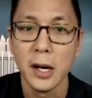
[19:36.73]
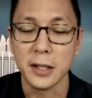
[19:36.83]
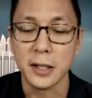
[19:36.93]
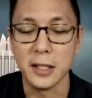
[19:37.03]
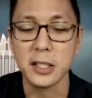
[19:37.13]

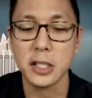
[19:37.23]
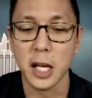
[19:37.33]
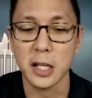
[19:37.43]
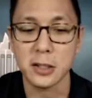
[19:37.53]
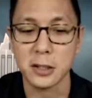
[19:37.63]
Did this
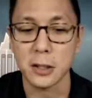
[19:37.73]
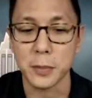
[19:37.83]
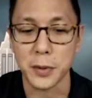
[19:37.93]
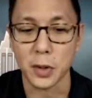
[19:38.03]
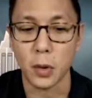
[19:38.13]
change to the
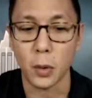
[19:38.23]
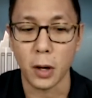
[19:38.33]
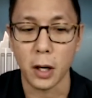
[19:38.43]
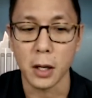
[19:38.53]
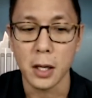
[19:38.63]
per
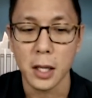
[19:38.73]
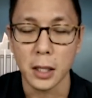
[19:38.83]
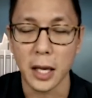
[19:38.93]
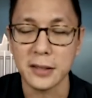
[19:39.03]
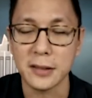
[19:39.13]
core
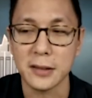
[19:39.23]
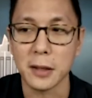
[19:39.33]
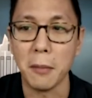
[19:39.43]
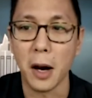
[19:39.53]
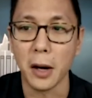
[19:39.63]

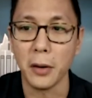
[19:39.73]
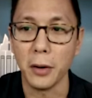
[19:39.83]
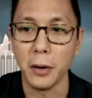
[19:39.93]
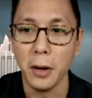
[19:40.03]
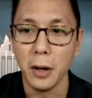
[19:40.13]
licensing
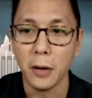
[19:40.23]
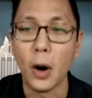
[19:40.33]
model?